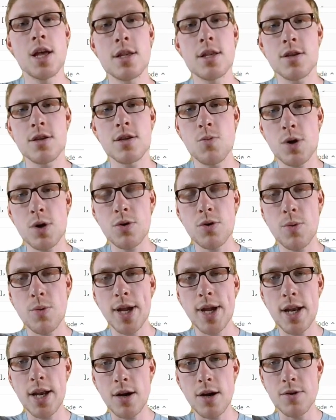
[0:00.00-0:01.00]
So what do we
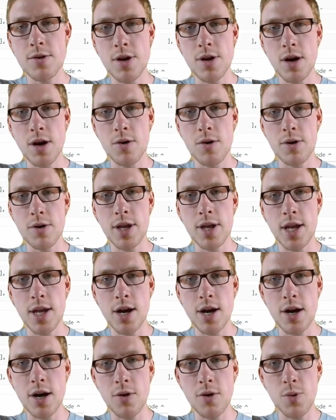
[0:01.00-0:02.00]
get out now
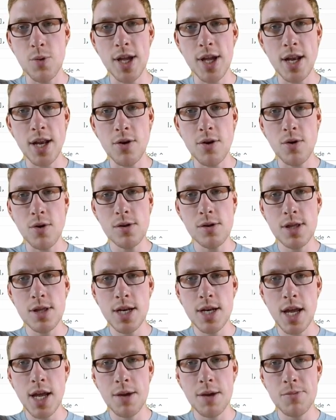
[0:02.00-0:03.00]
here? We get all the
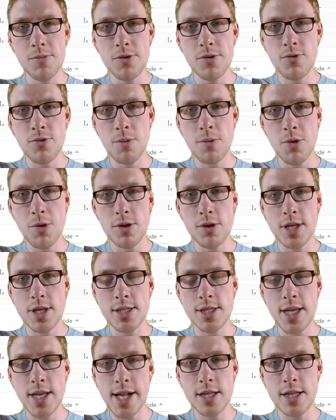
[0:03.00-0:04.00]
names from all the
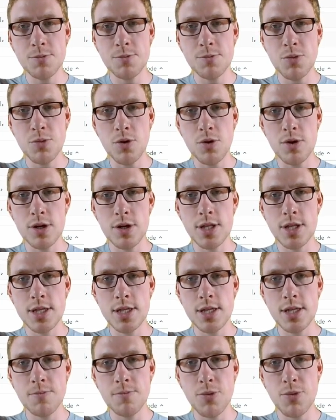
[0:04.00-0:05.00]
sales
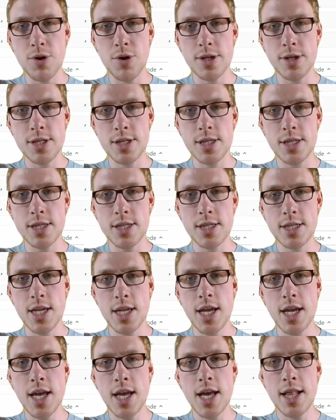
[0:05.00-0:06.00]
persons
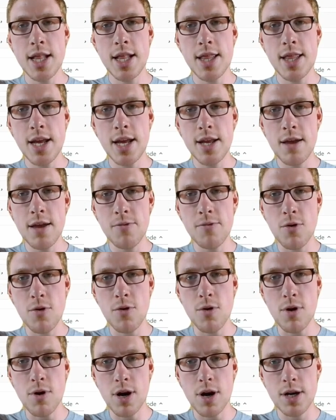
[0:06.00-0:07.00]
that have
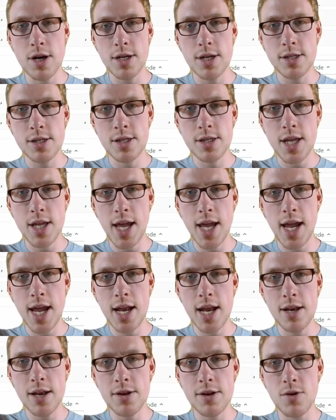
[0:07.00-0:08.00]
orders,
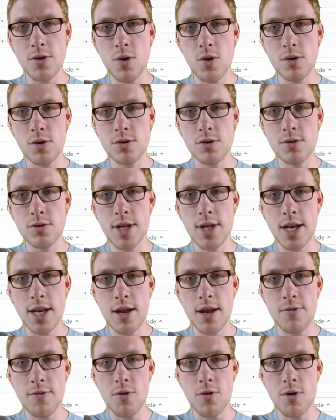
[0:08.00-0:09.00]
and also that
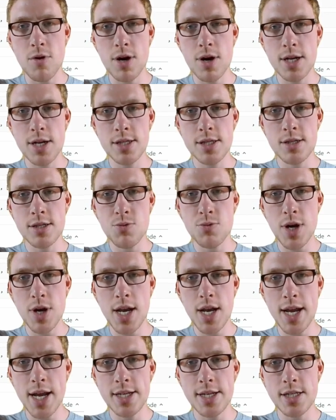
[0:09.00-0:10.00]
have orders
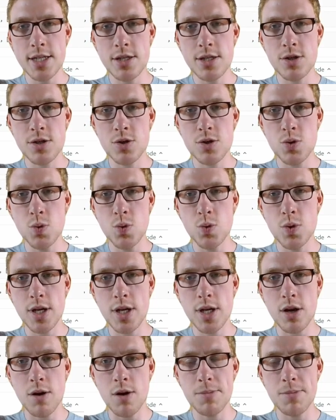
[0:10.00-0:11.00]
related to the
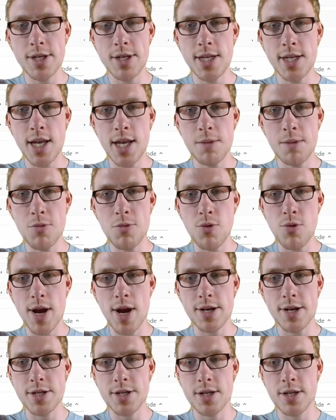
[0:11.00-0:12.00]
company name
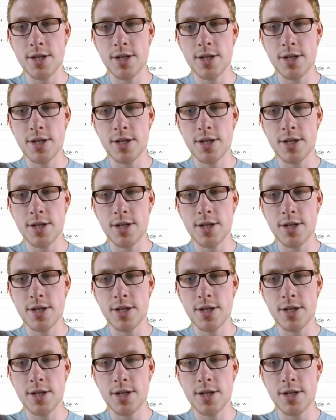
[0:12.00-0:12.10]
red.